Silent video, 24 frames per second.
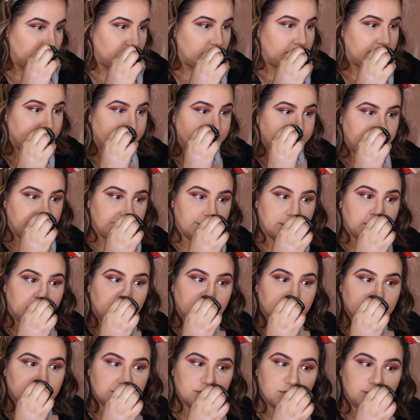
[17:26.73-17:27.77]
wide for
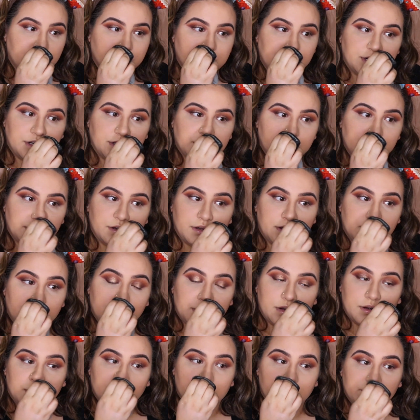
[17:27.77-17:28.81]
contouring
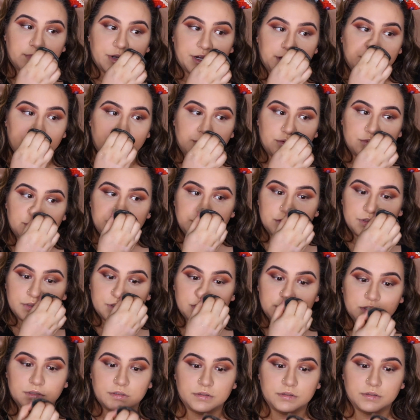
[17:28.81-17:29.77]
my nose.